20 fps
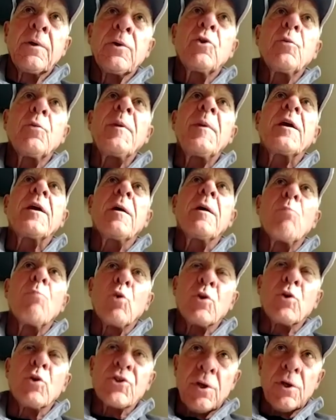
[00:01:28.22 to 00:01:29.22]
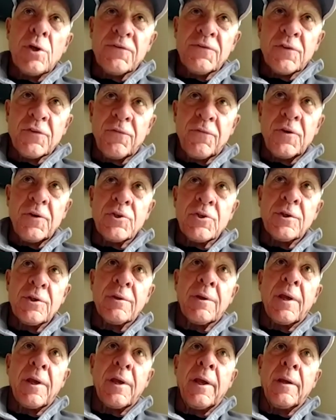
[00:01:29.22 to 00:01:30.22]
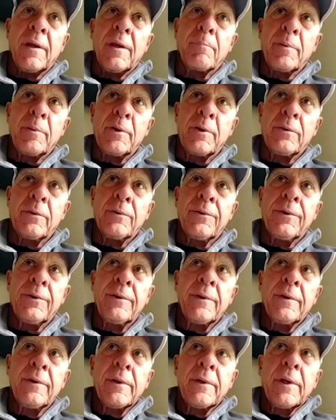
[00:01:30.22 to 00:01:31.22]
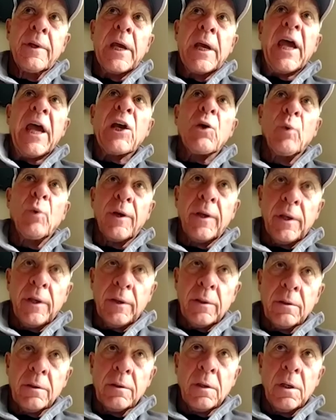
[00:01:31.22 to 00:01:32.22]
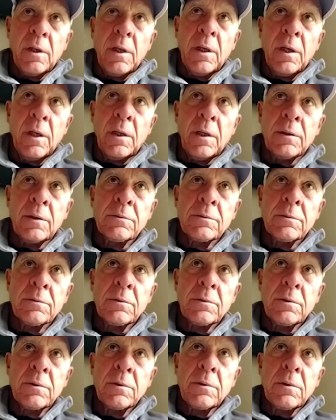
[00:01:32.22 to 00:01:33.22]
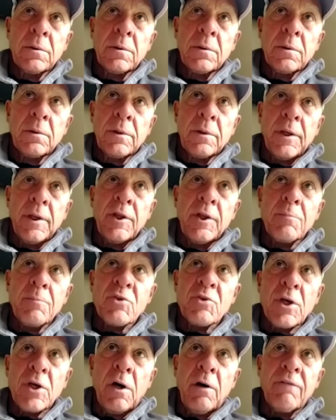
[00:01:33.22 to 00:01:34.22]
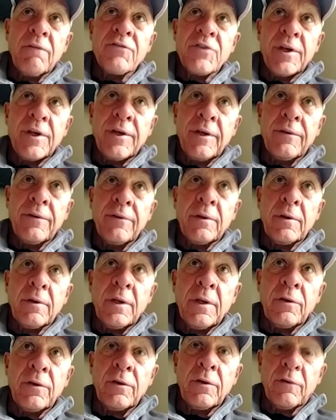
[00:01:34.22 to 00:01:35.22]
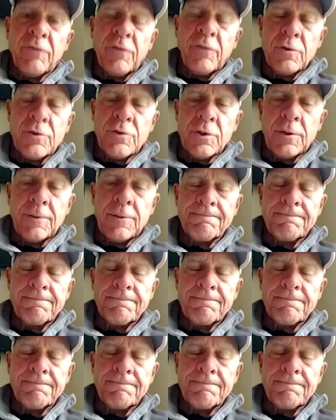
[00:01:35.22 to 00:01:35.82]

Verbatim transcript: to become more self-sufficient and build equity uh, in themselves and in, in their future.